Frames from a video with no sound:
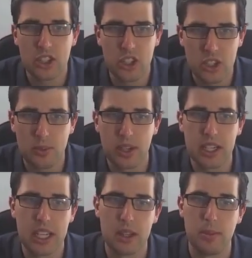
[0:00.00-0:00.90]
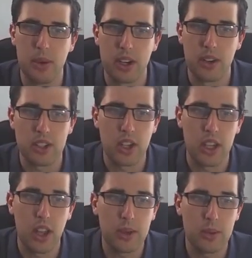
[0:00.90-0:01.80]
because you just wanted to get the point across. I
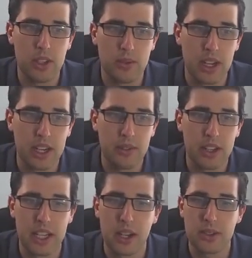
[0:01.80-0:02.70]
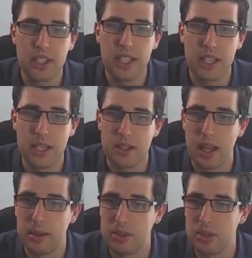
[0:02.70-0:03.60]
like what you've done. Everything else here
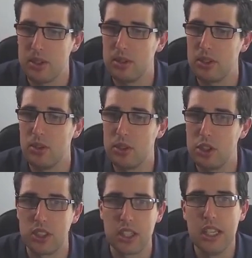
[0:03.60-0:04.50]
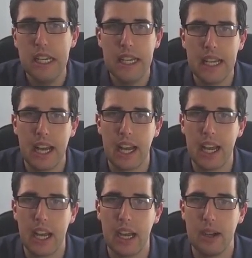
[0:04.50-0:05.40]
is absolutely gorgeous,
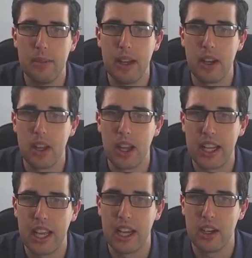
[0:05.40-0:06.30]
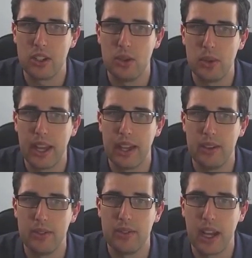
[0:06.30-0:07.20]
and I like how you
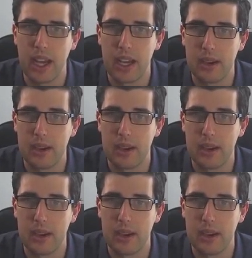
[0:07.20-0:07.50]
have